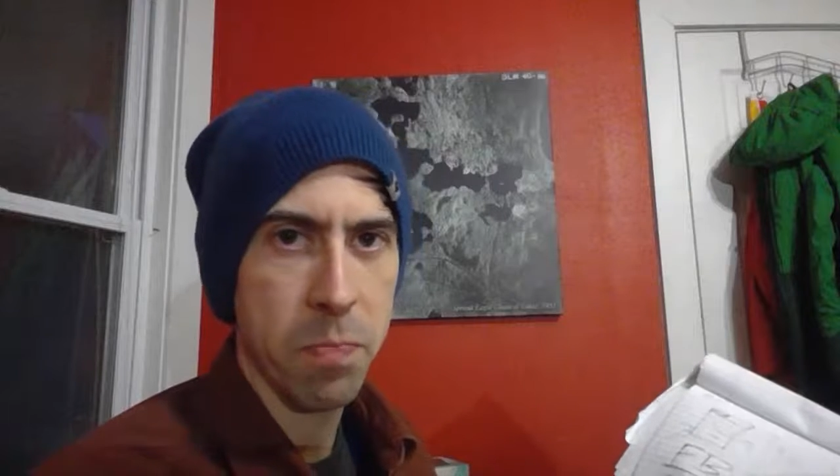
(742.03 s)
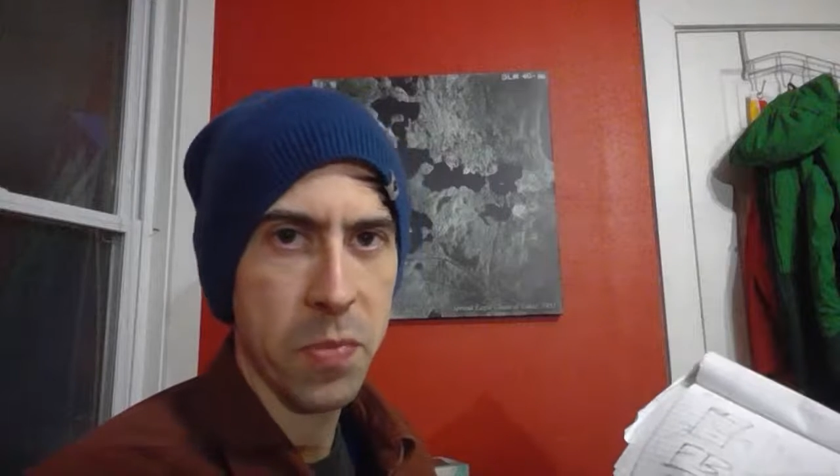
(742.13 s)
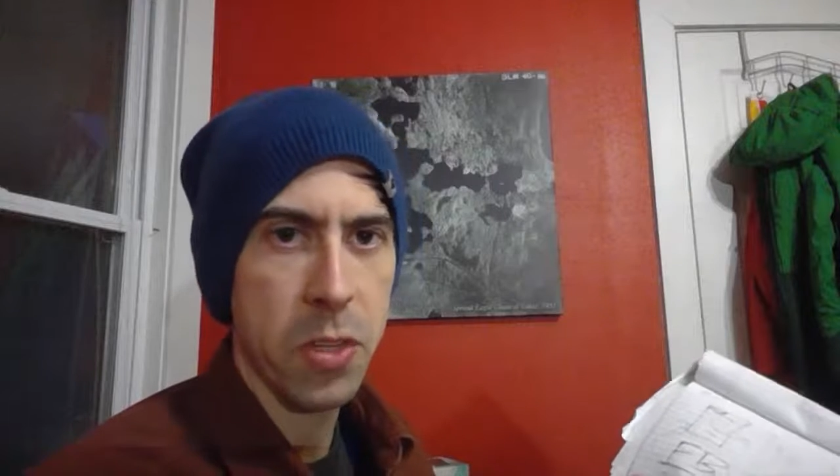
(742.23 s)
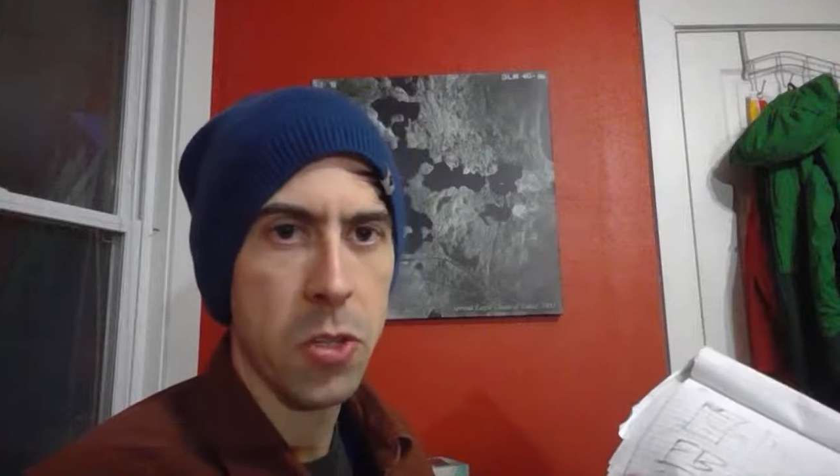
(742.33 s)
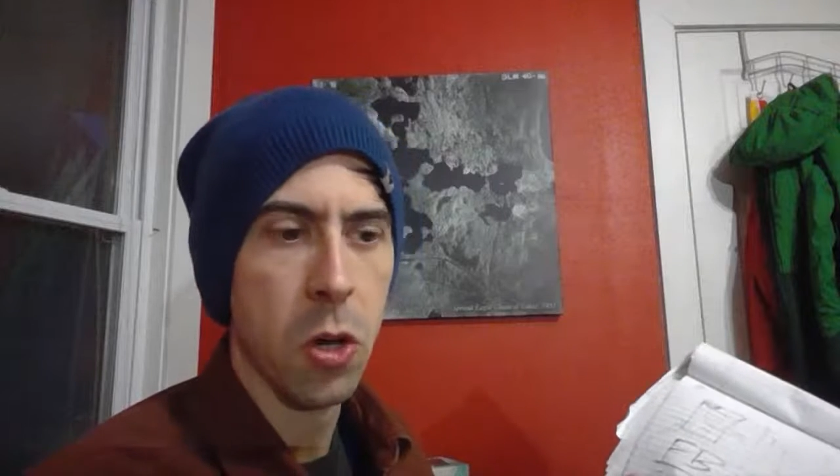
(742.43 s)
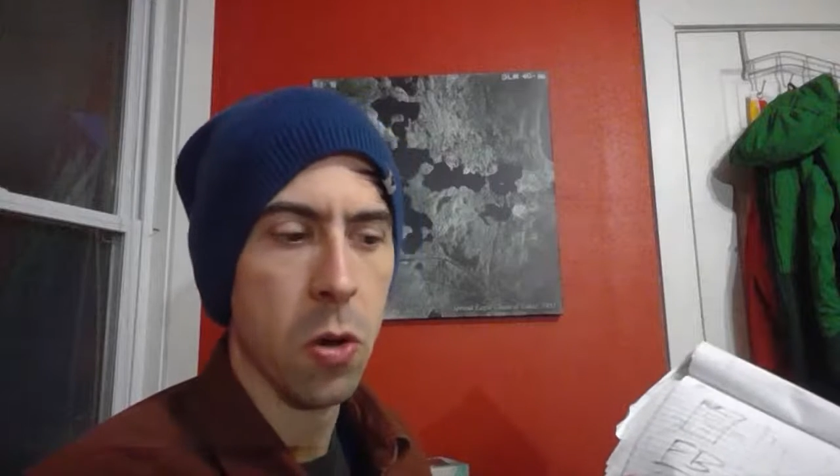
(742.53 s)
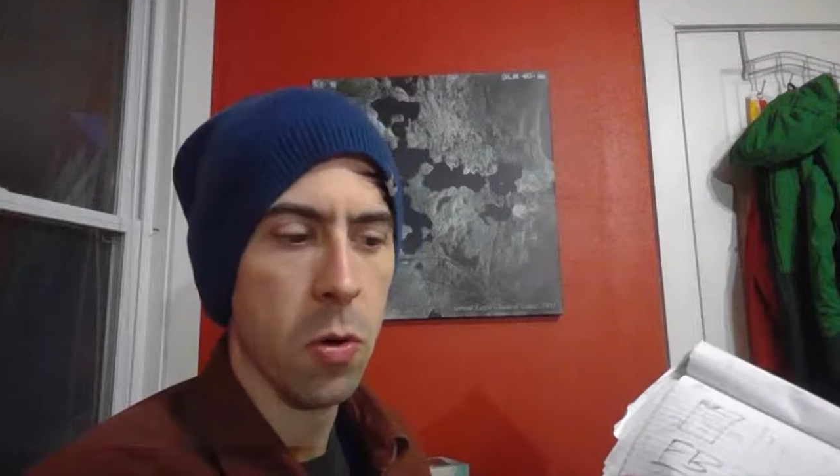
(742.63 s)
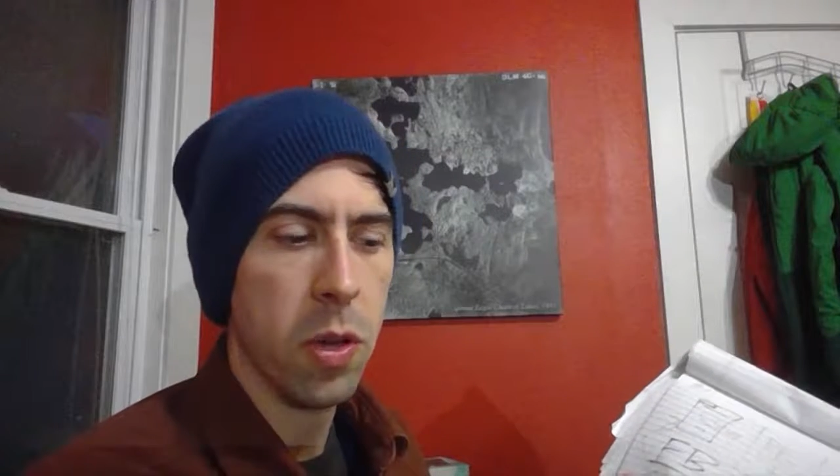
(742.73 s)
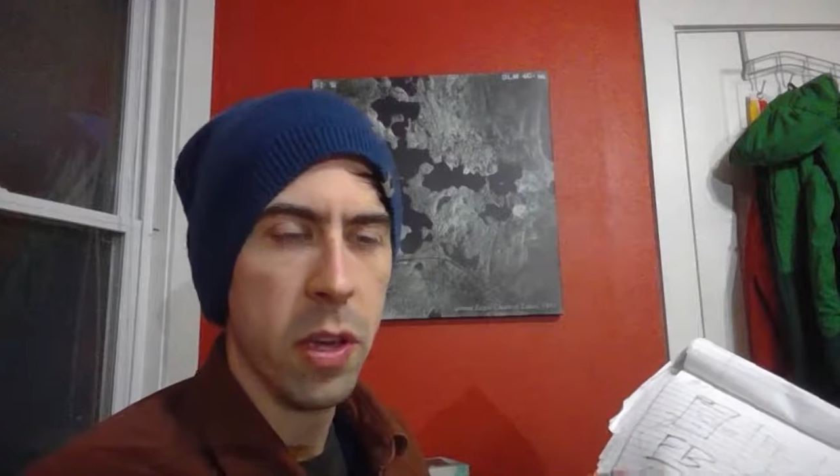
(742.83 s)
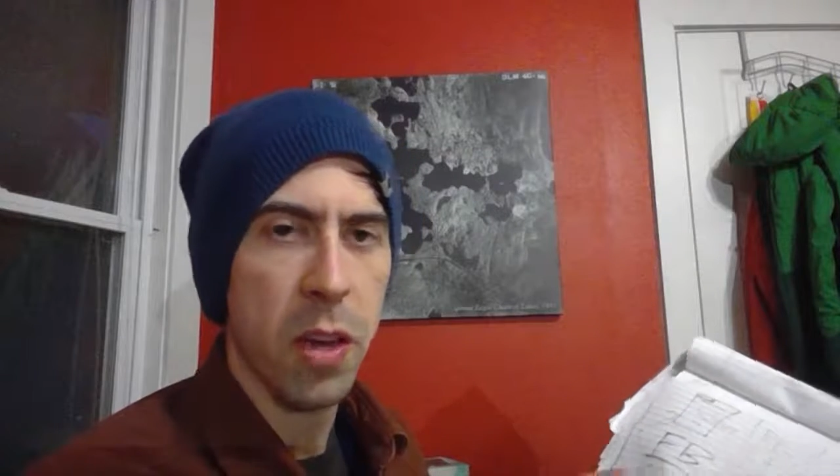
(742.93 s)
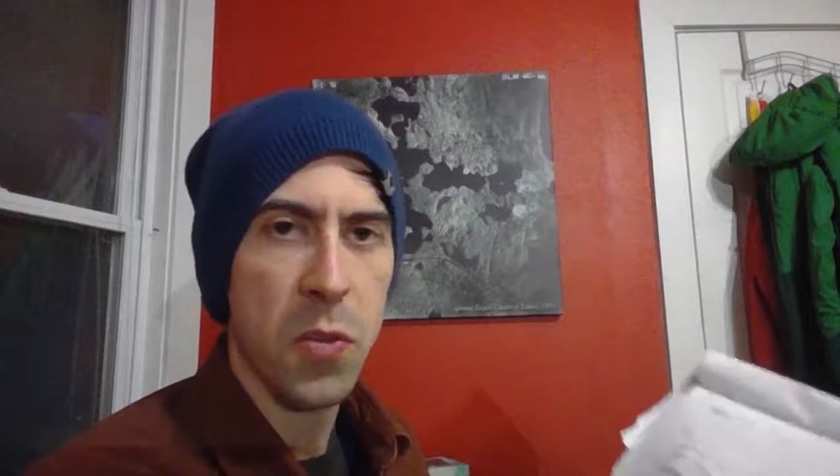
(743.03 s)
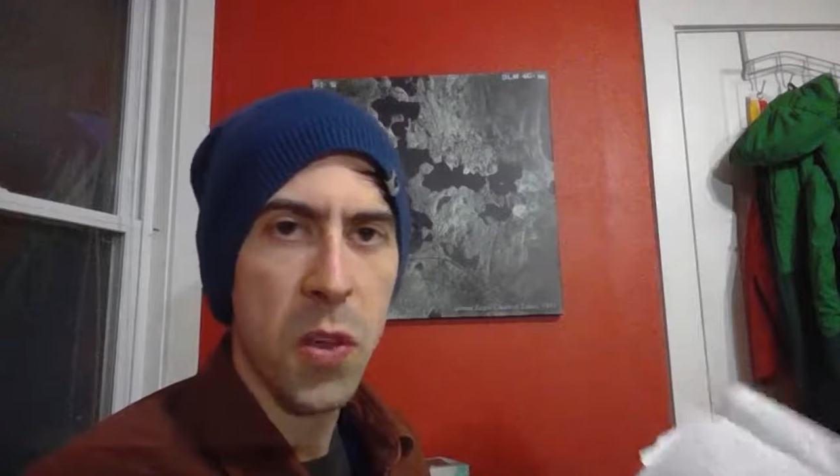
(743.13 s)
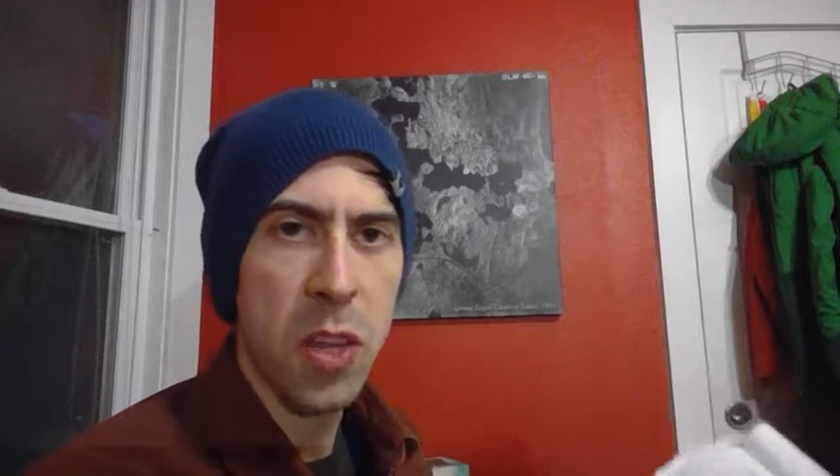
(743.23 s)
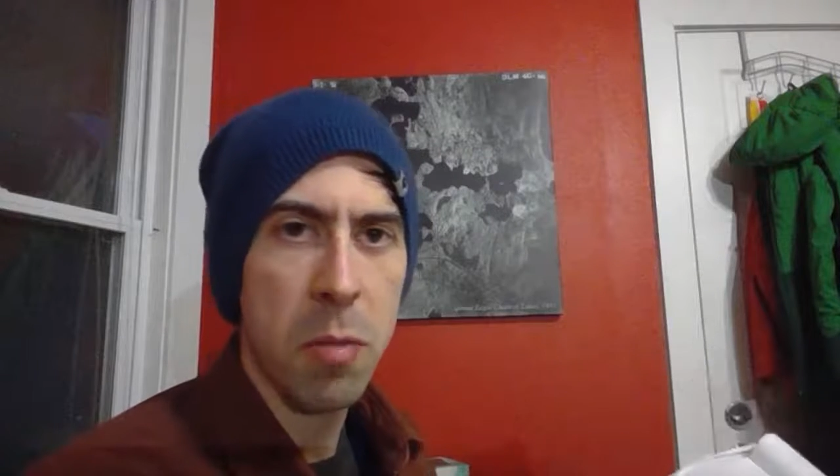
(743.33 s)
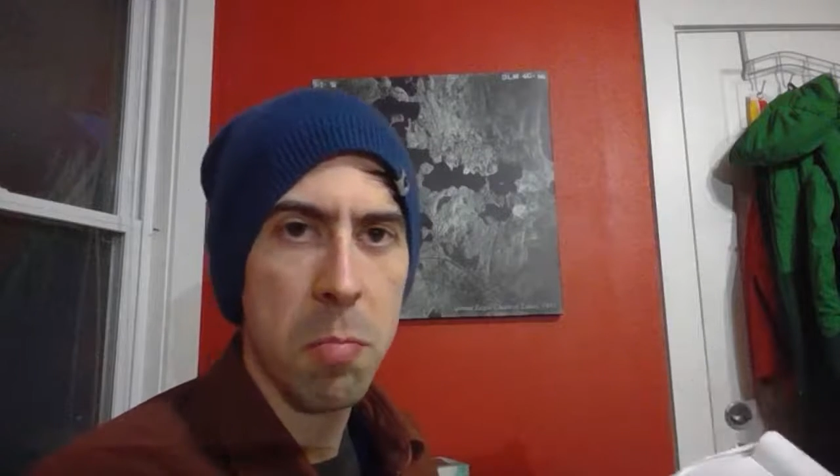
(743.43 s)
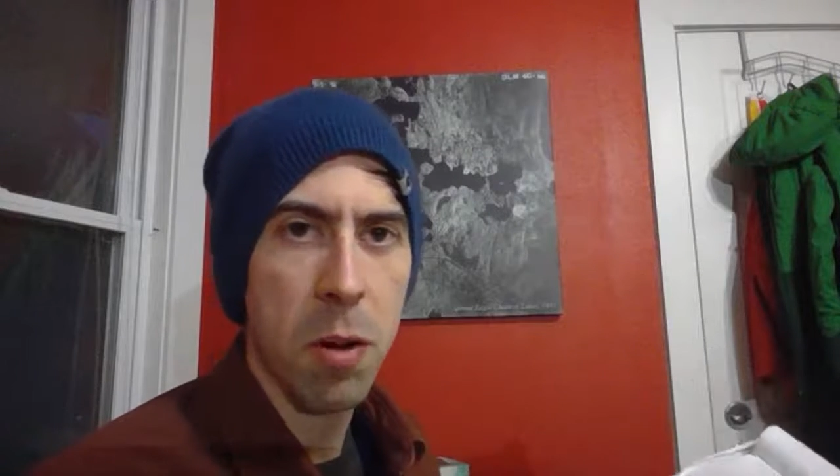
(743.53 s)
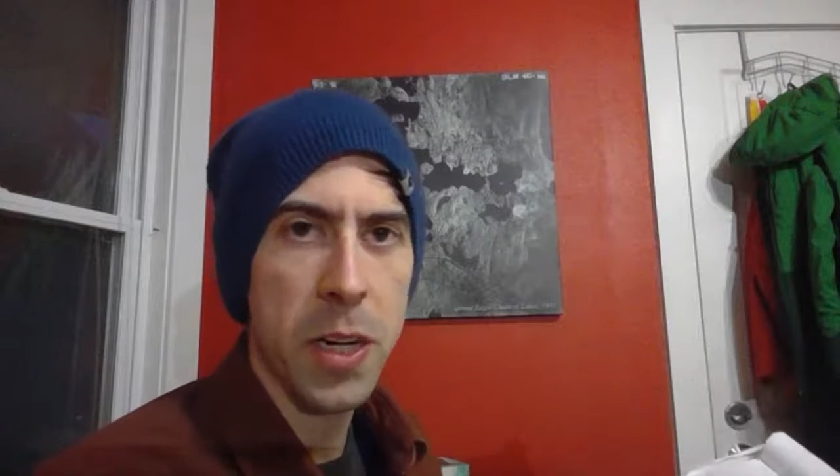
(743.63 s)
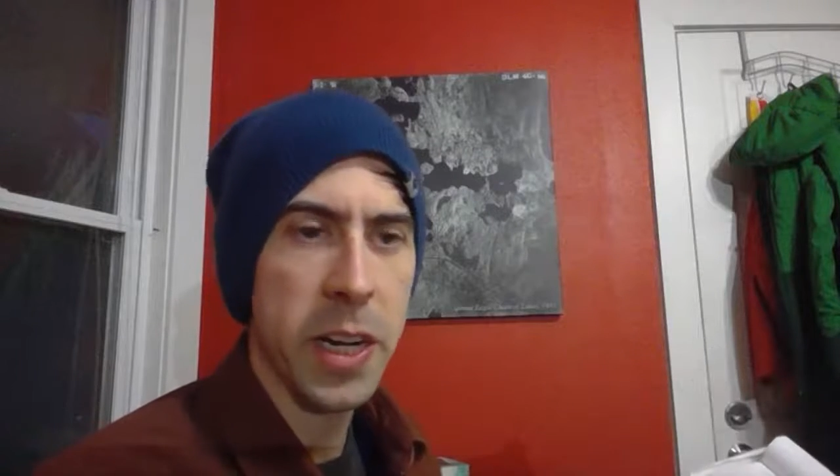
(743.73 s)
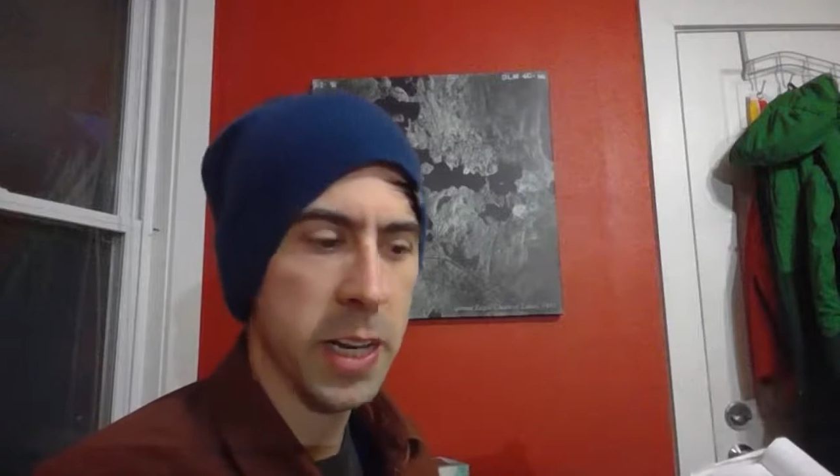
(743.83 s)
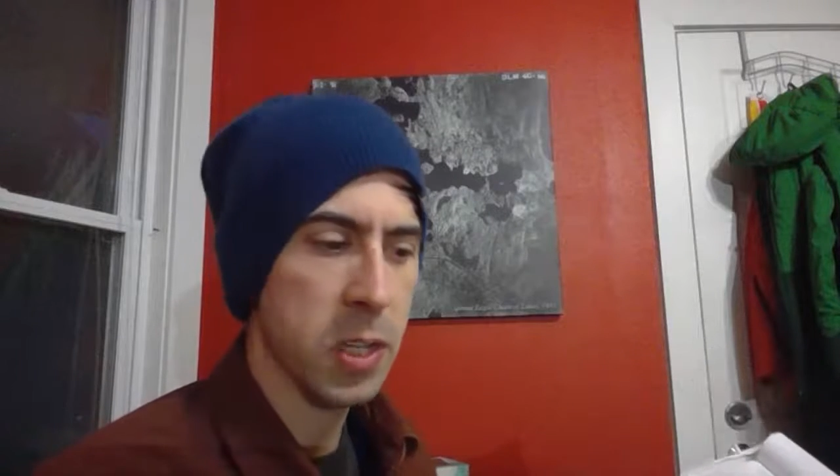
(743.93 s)
So affiliate
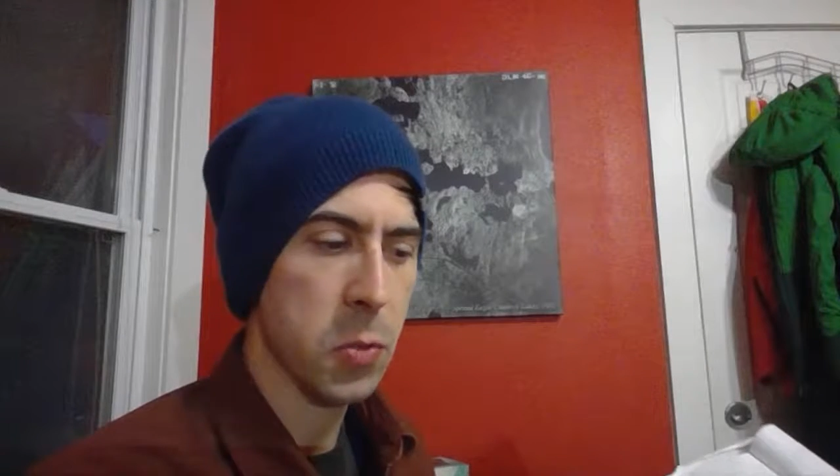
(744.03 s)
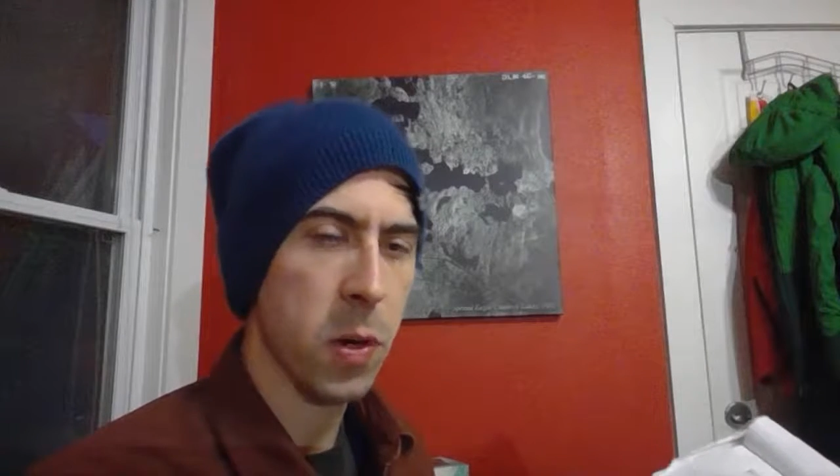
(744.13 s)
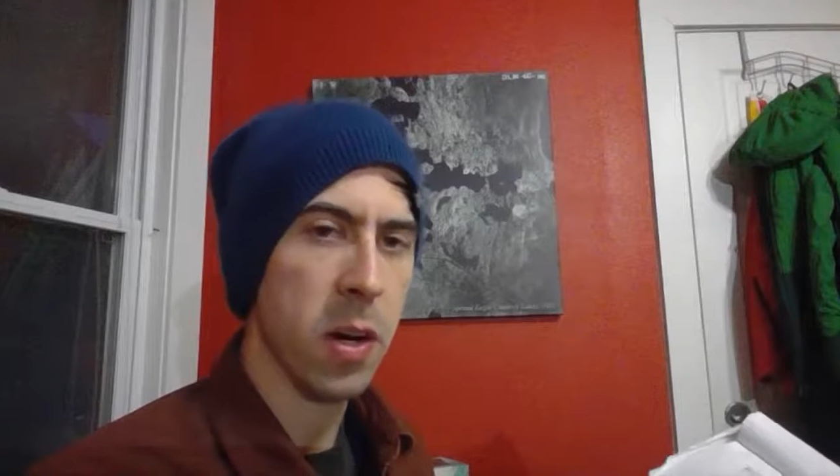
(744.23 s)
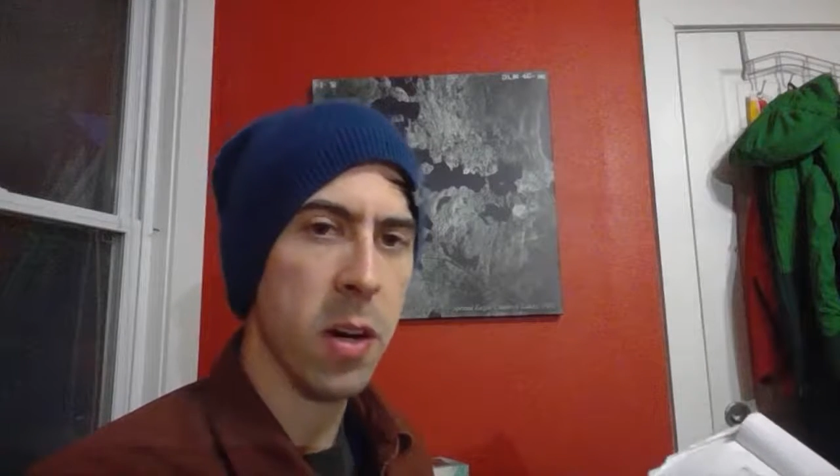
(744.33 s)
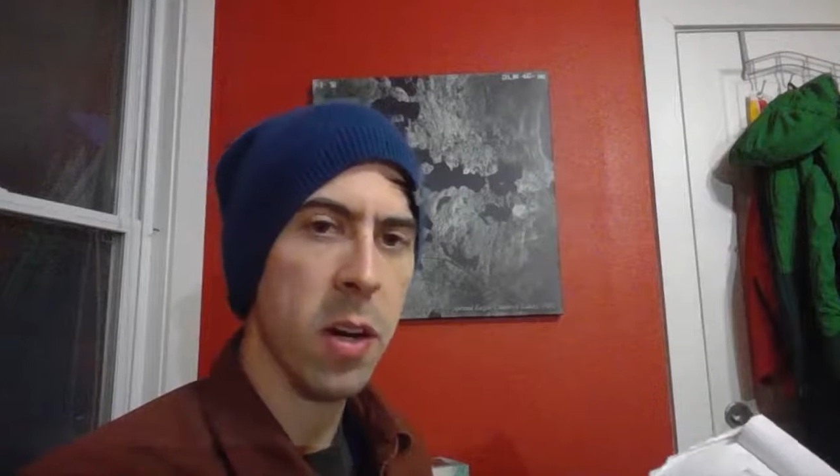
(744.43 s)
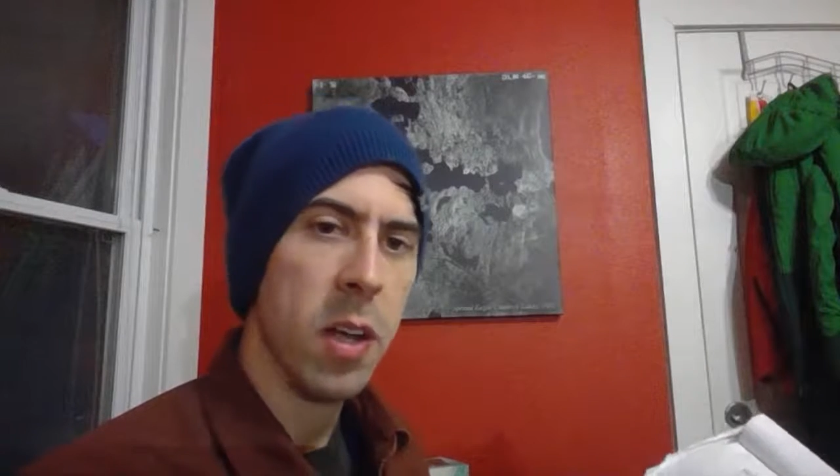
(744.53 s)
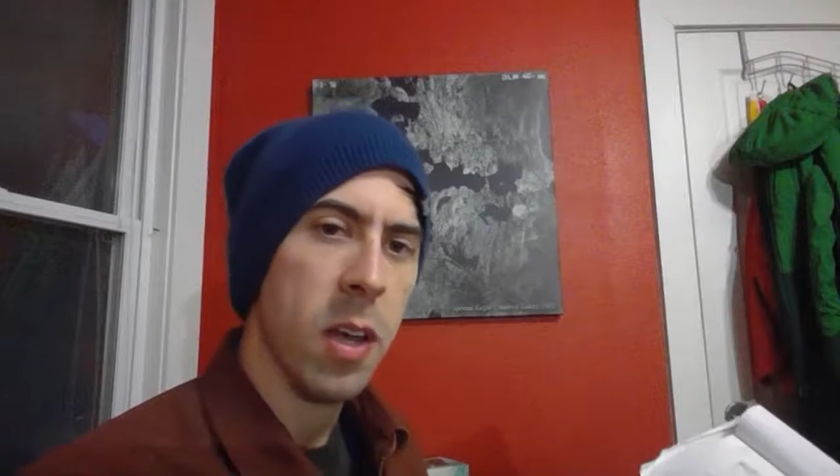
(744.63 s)
marketing is where